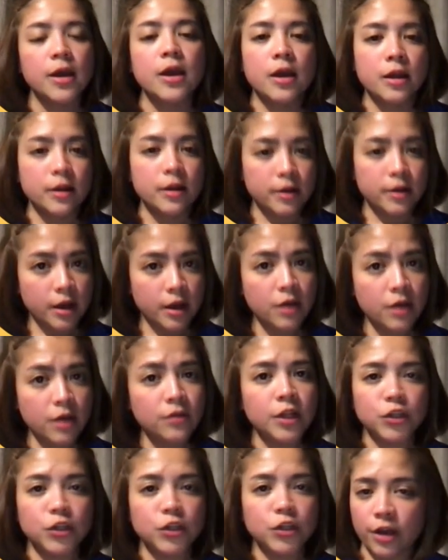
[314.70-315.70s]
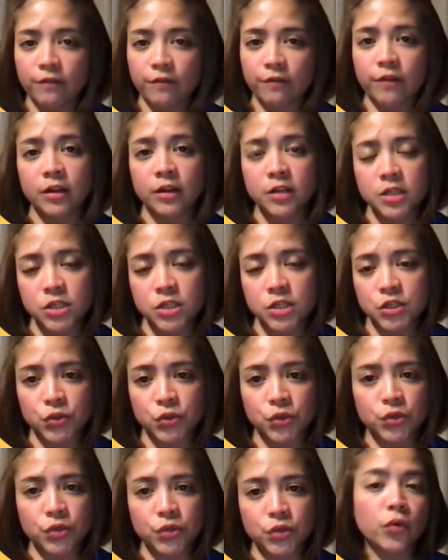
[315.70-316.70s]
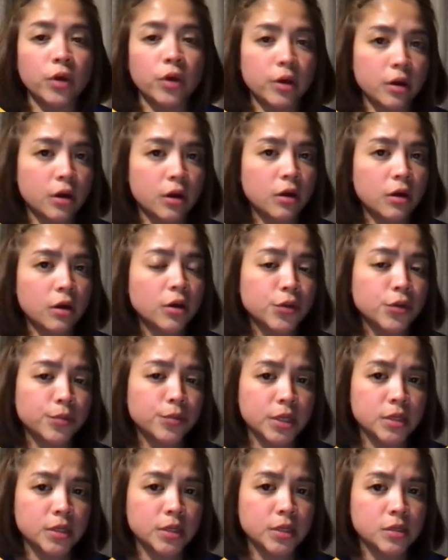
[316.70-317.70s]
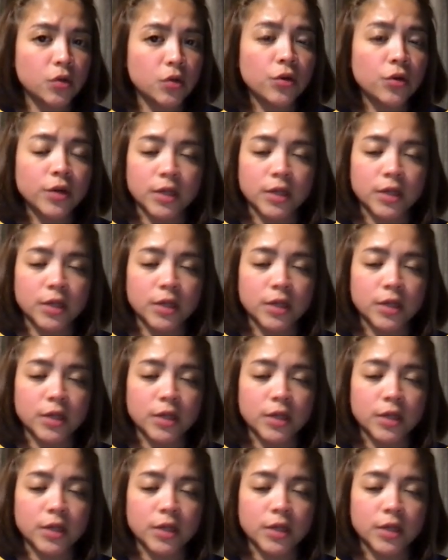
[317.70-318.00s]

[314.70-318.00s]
Now that you have understood what are arguments or